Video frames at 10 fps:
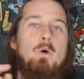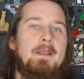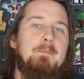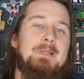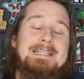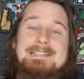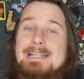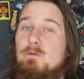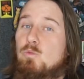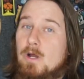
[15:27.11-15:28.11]
One of the places
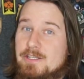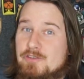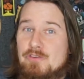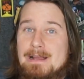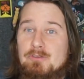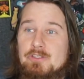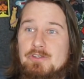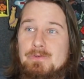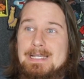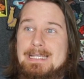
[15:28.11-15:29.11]
I want to travel
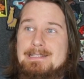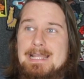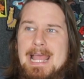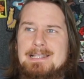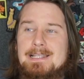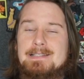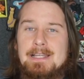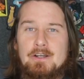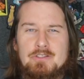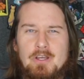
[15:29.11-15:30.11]
to is SS
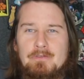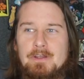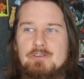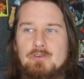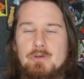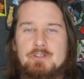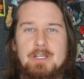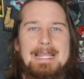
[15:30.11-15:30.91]
Airsoft in Georgia.